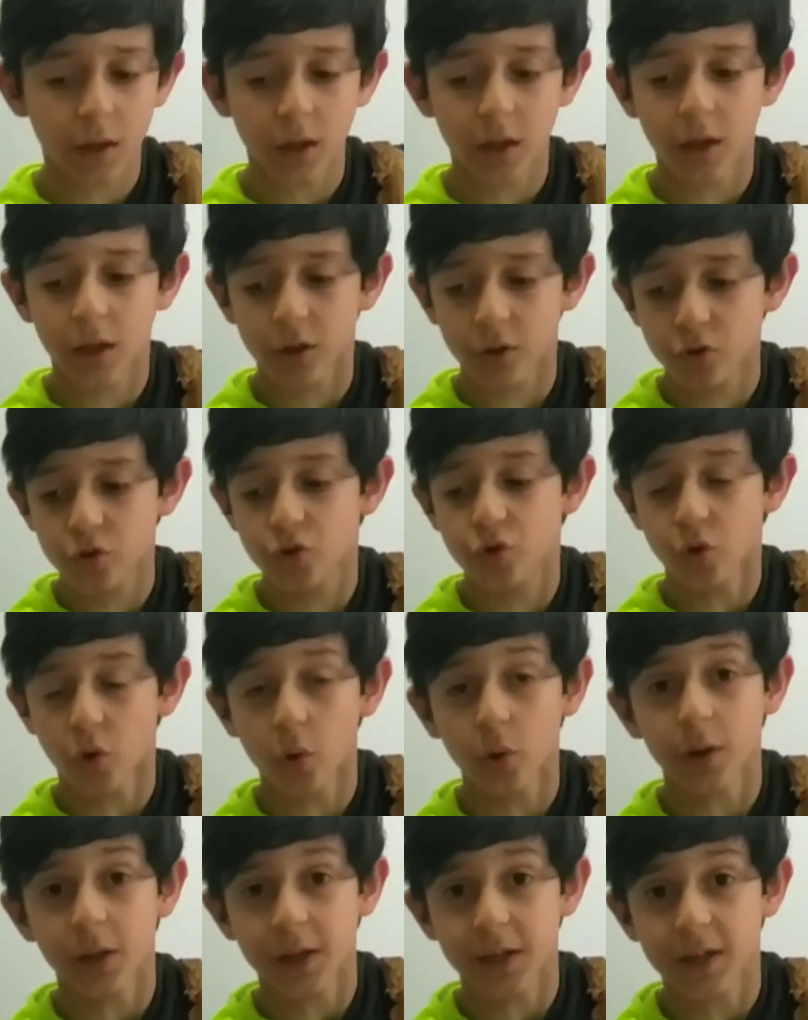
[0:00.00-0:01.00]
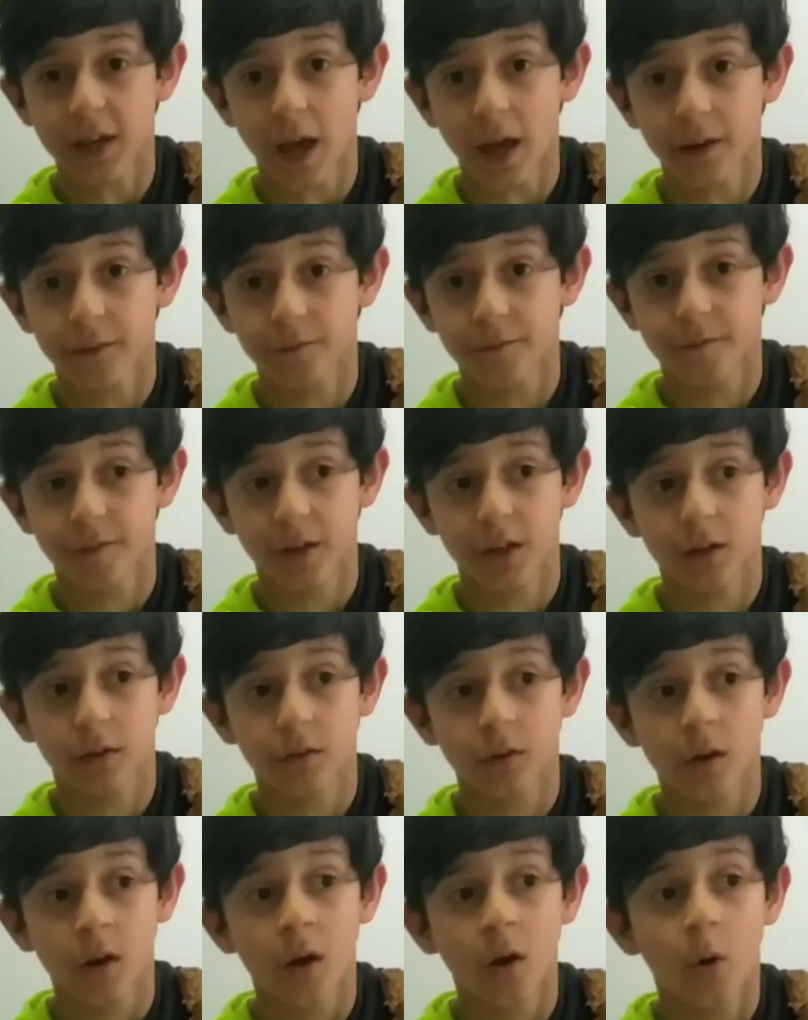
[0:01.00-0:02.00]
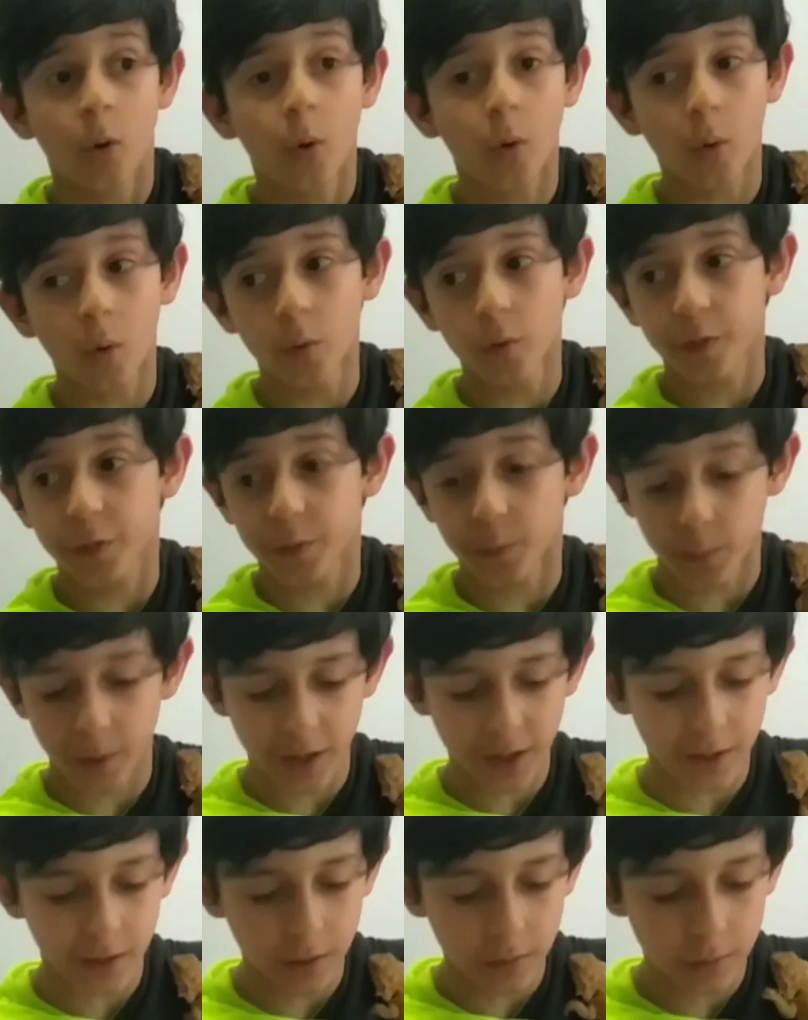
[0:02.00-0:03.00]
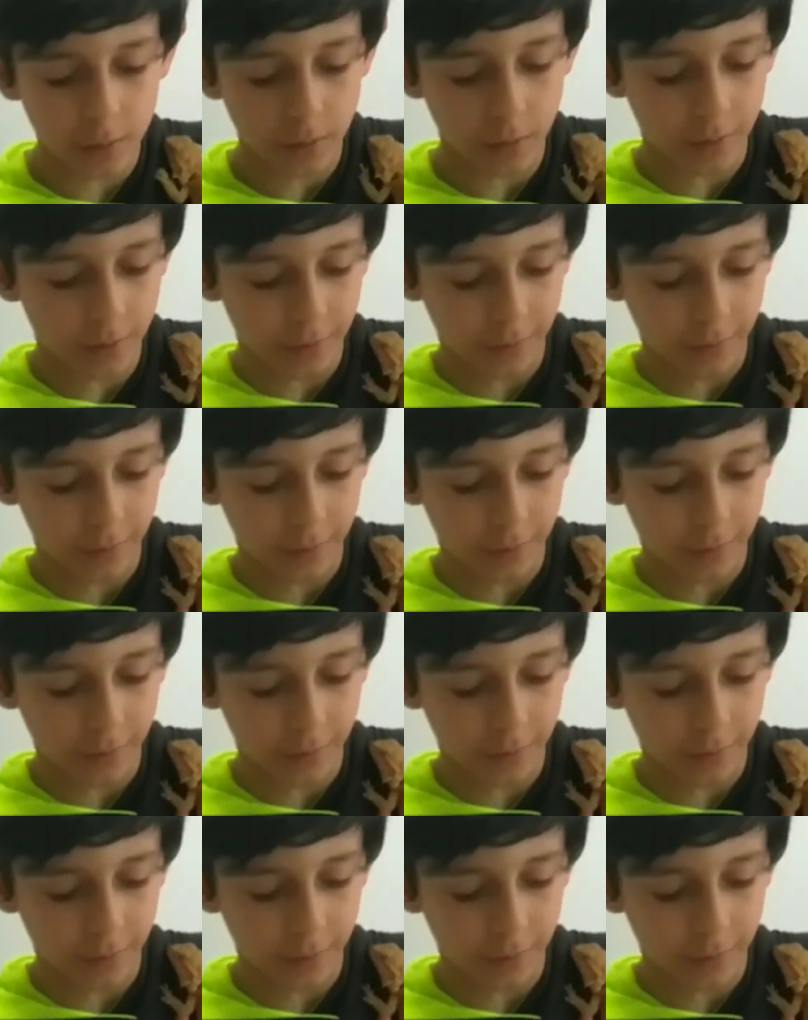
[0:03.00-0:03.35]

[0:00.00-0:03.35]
it surely can fit all three lizards.